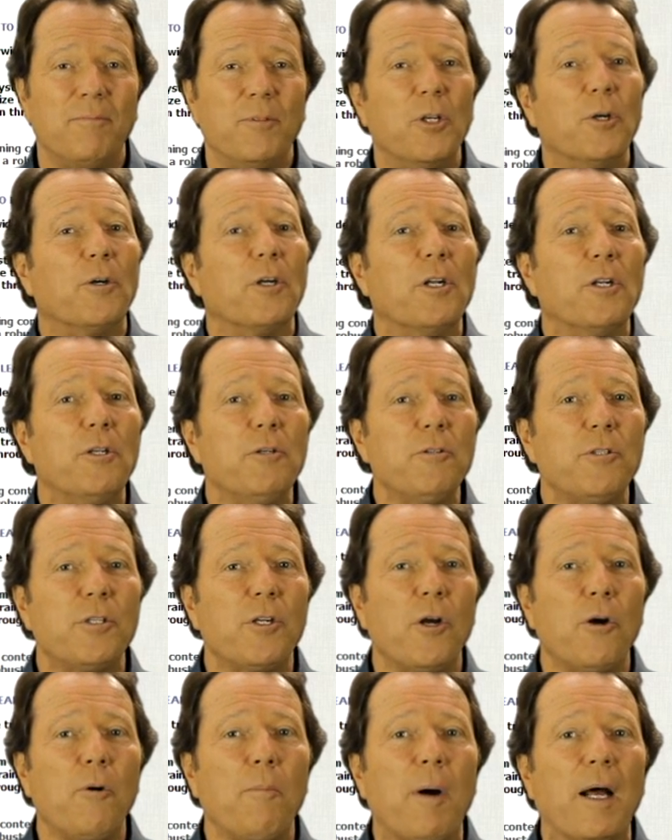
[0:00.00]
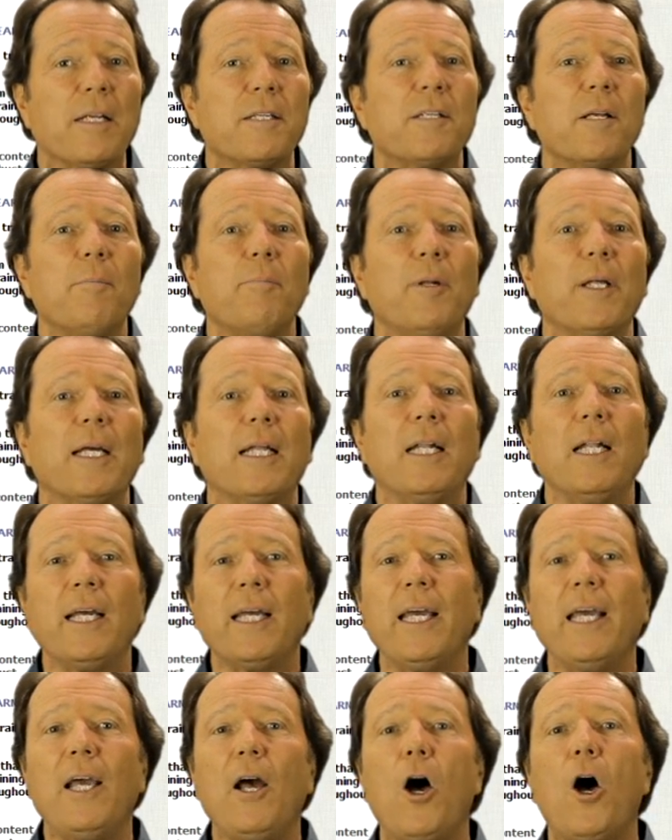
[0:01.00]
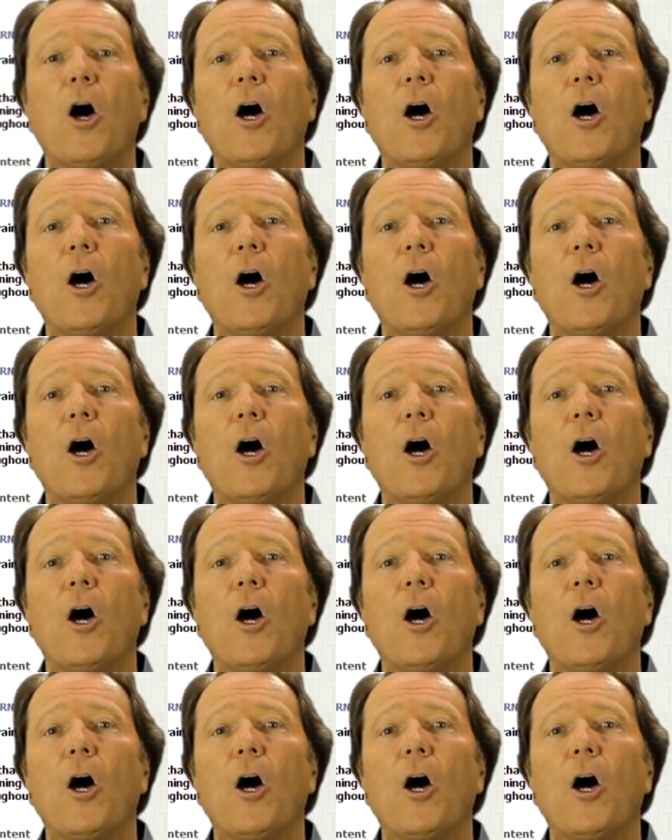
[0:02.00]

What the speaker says: you can do so by simply clicking